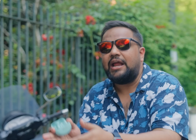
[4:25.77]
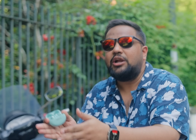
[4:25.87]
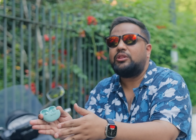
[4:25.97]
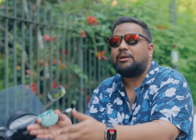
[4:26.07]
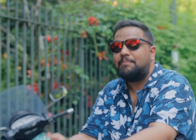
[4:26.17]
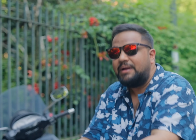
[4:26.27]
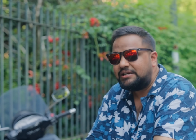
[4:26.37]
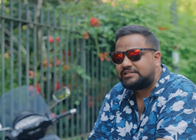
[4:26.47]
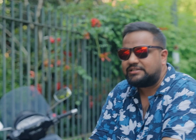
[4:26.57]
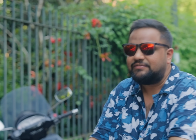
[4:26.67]
into the
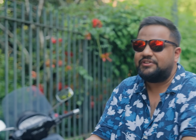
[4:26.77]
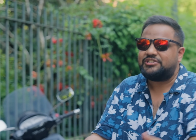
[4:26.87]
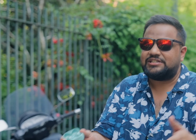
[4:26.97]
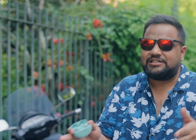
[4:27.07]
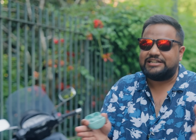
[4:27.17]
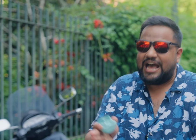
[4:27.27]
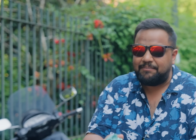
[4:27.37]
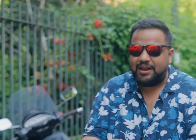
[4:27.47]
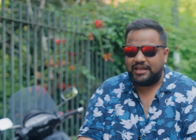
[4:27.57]
mids, which is damn